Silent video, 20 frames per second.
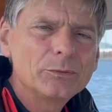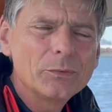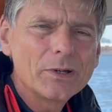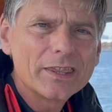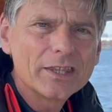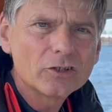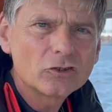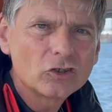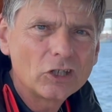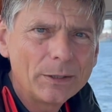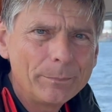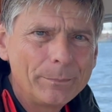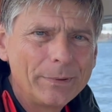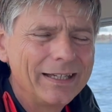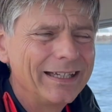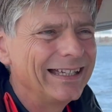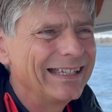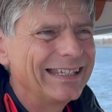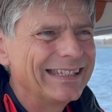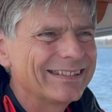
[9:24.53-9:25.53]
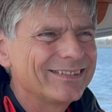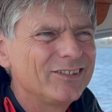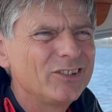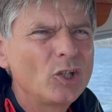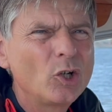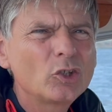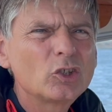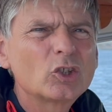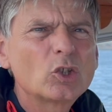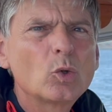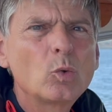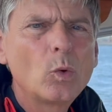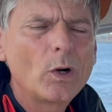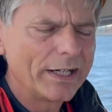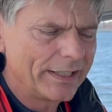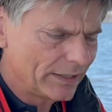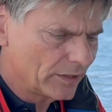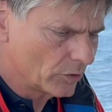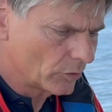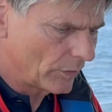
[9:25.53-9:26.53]
with the ship is not
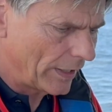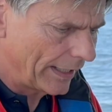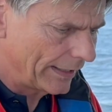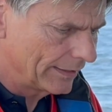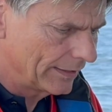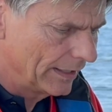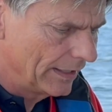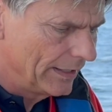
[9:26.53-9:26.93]
quite correct.